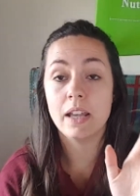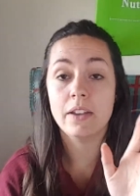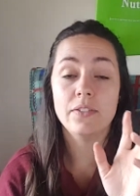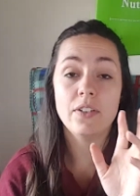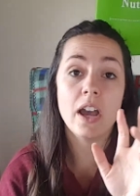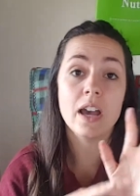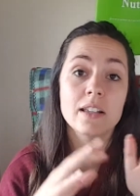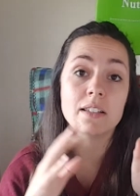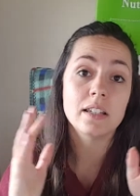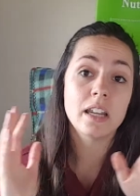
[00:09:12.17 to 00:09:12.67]
if
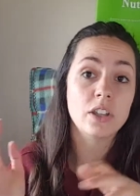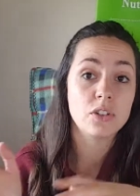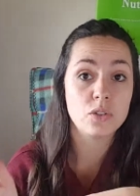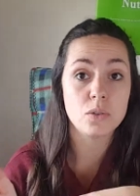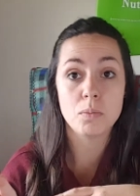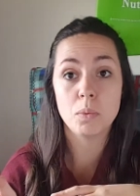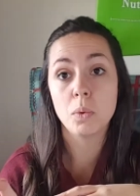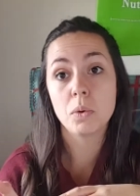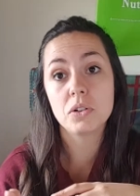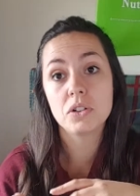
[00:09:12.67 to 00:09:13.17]
it has an
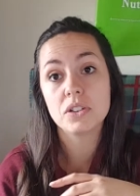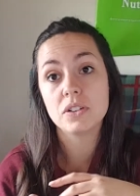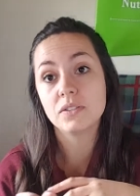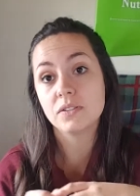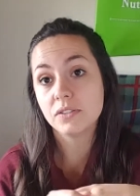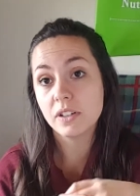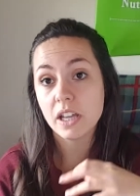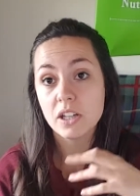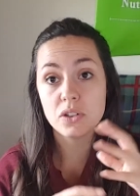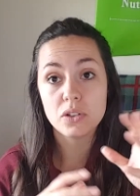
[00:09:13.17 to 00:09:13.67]
extra portion of
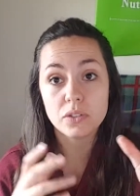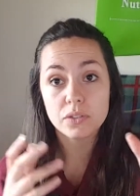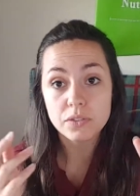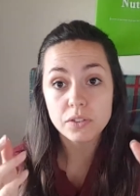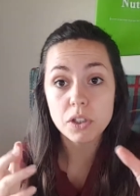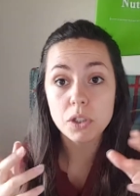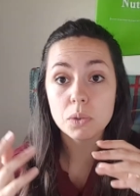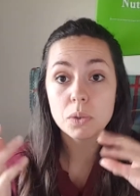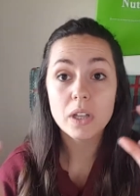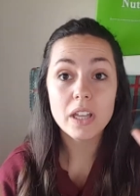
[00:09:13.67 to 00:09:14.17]
veg or
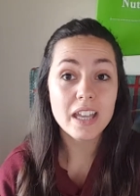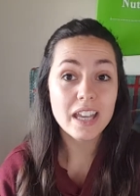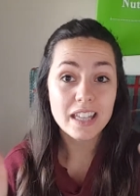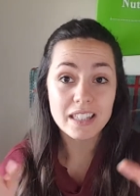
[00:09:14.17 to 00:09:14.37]
fruit,